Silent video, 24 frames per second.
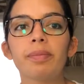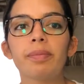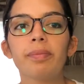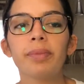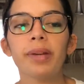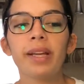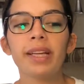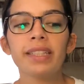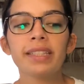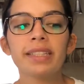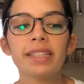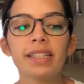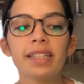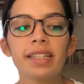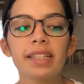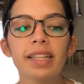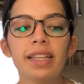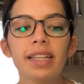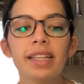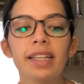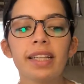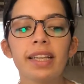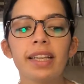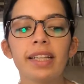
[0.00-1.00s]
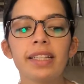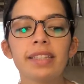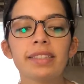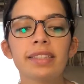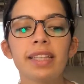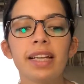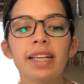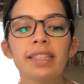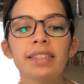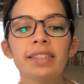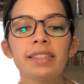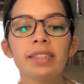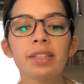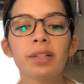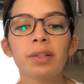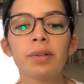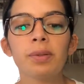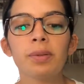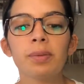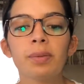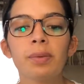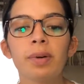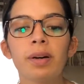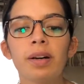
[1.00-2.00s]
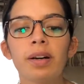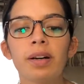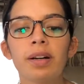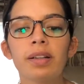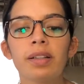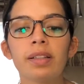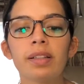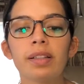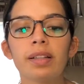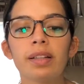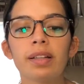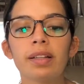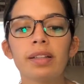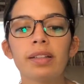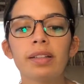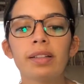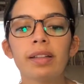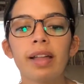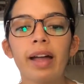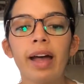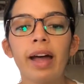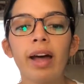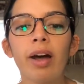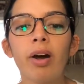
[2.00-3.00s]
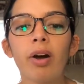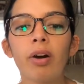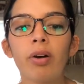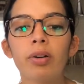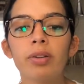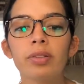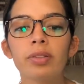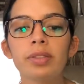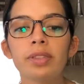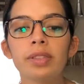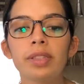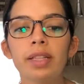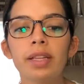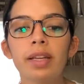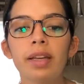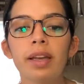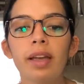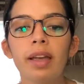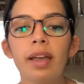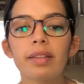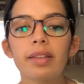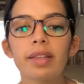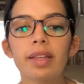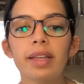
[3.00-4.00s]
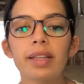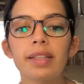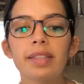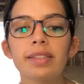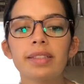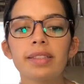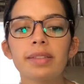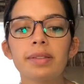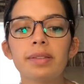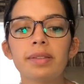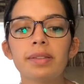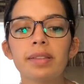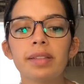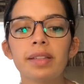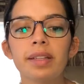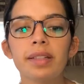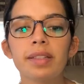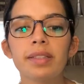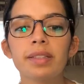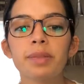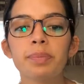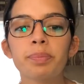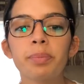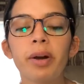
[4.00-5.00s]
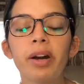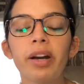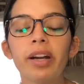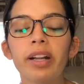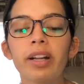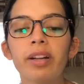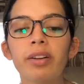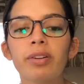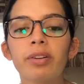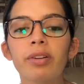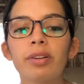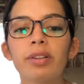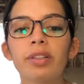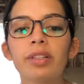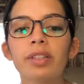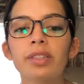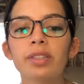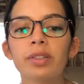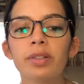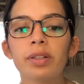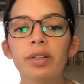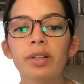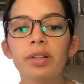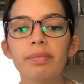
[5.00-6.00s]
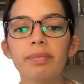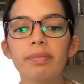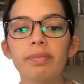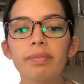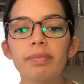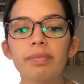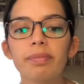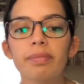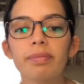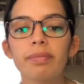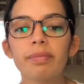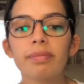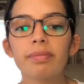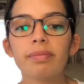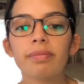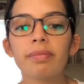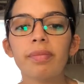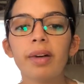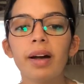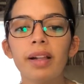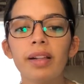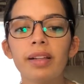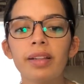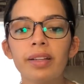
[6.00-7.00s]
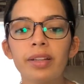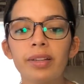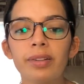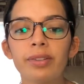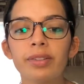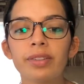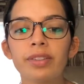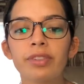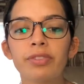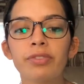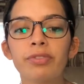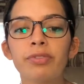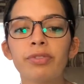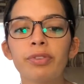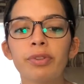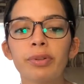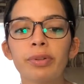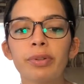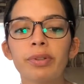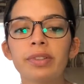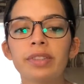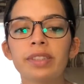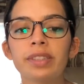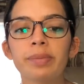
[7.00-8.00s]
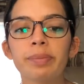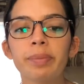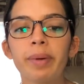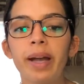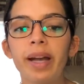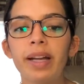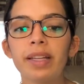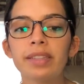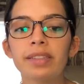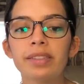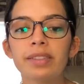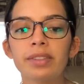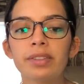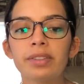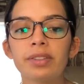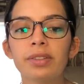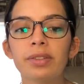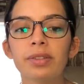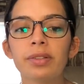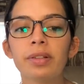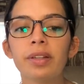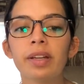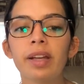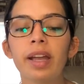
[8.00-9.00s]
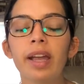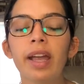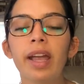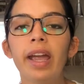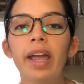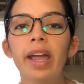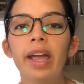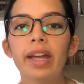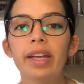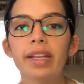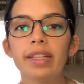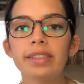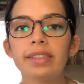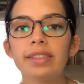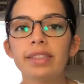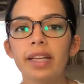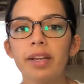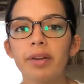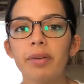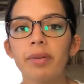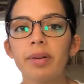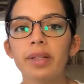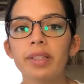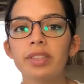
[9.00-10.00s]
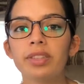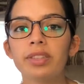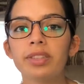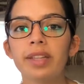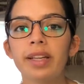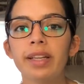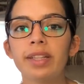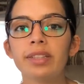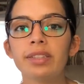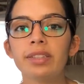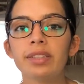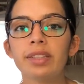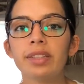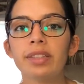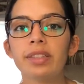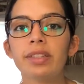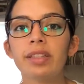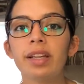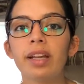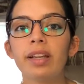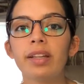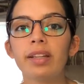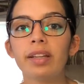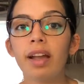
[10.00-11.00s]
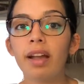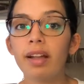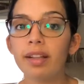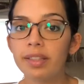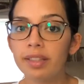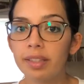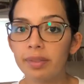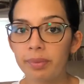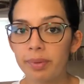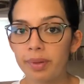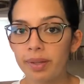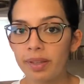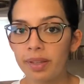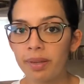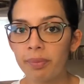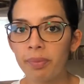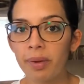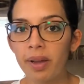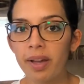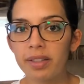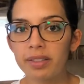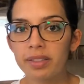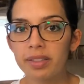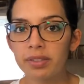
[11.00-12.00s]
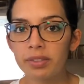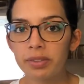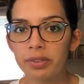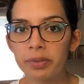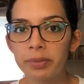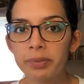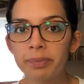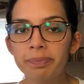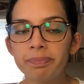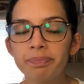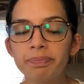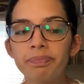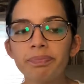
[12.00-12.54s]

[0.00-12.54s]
basically the intestinal wall allows these particles or molecules of food to pass through in a state which they should not typically pass through.